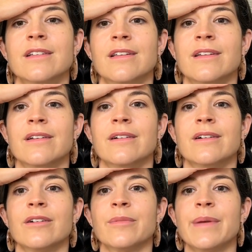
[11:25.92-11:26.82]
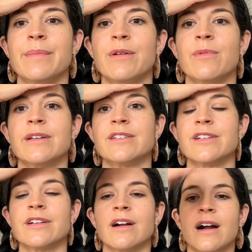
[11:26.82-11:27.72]
or maybe one
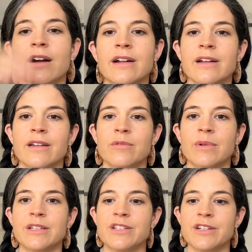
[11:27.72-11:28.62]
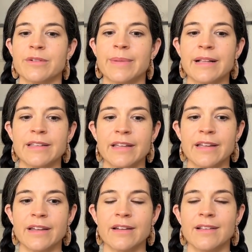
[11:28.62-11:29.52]
to your heart and one to your
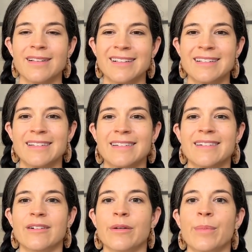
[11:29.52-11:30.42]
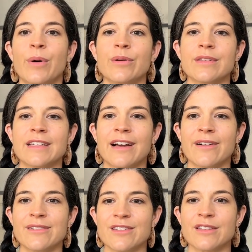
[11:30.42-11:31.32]
belly, or both
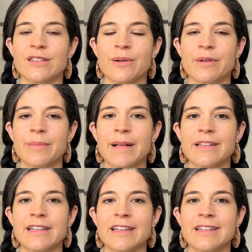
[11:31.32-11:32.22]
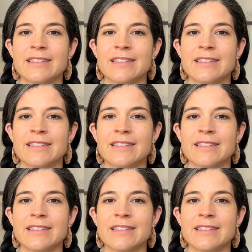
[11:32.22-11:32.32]
down to the lower belly.